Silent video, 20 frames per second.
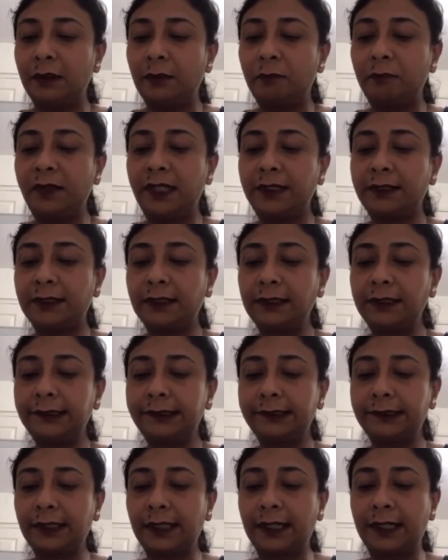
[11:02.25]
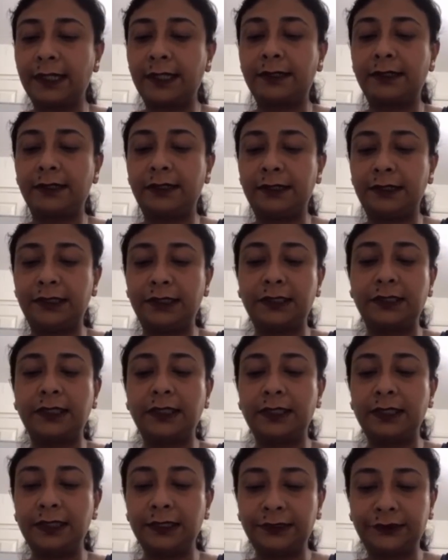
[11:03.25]
Metals are
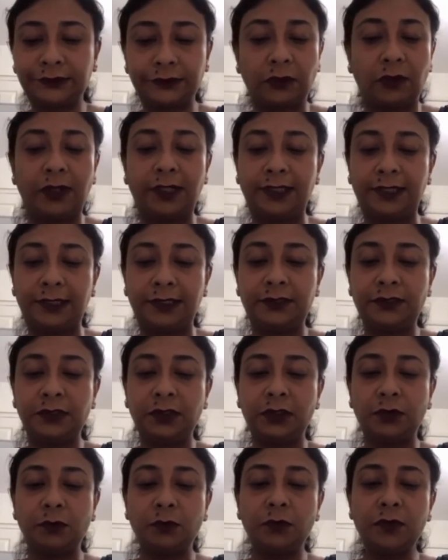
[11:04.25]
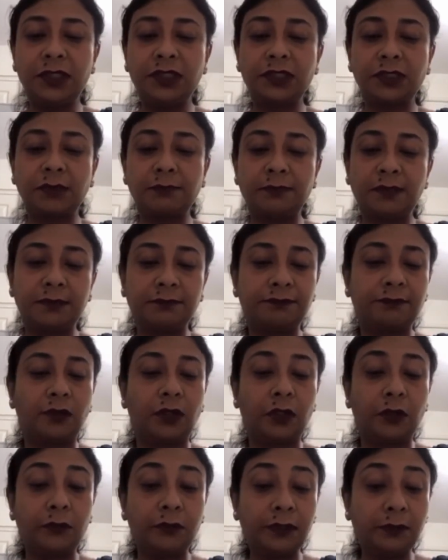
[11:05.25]
generally solid. Which of the
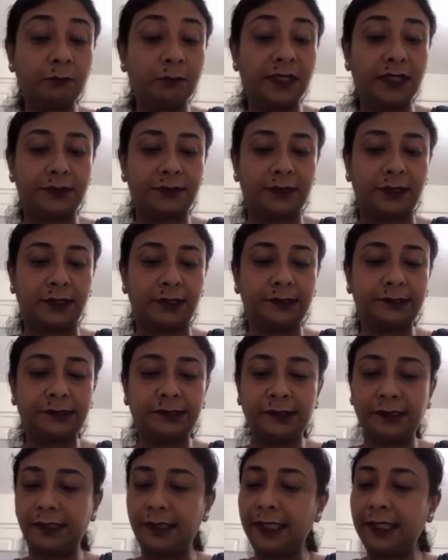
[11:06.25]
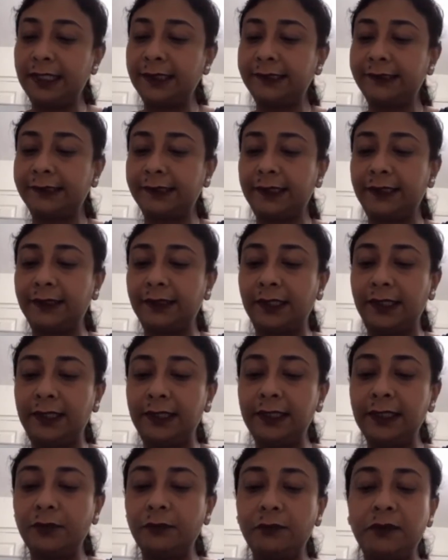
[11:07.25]
following metals is in the
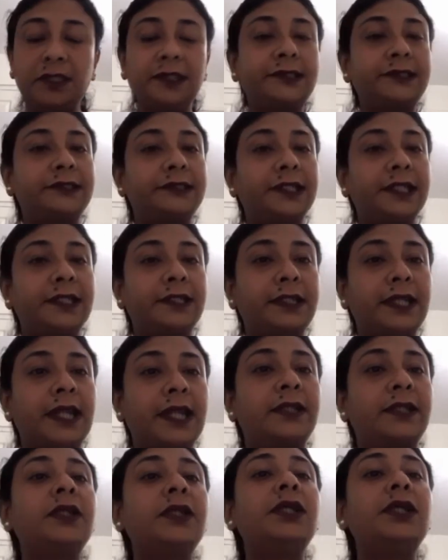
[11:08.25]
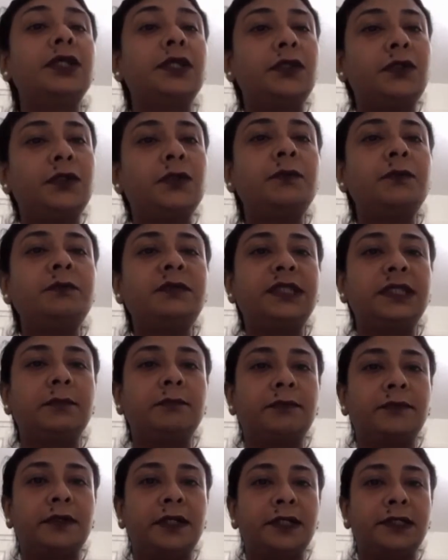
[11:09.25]
liquid state at room
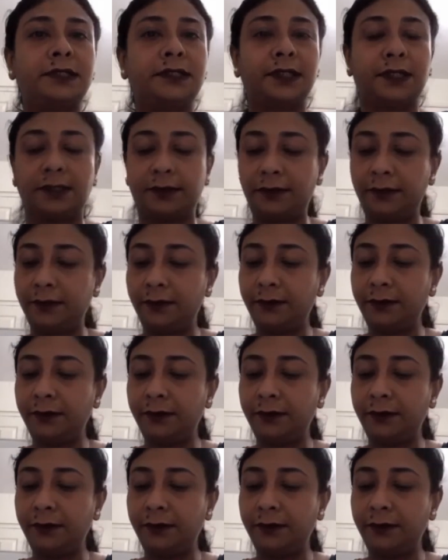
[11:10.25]
temperature?